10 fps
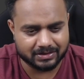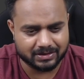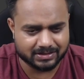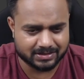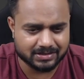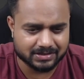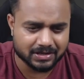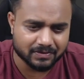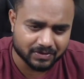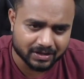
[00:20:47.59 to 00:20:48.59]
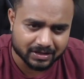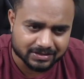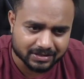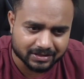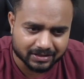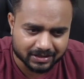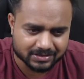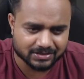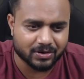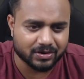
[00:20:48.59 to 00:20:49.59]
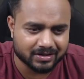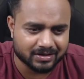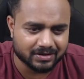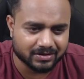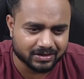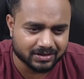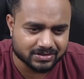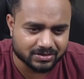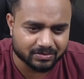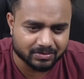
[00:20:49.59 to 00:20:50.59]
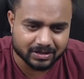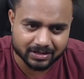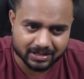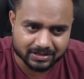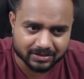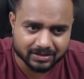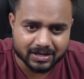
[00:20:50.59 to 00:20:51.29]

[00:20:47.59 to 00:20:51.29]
It's saying safety concern, it is not okay. Stop anything.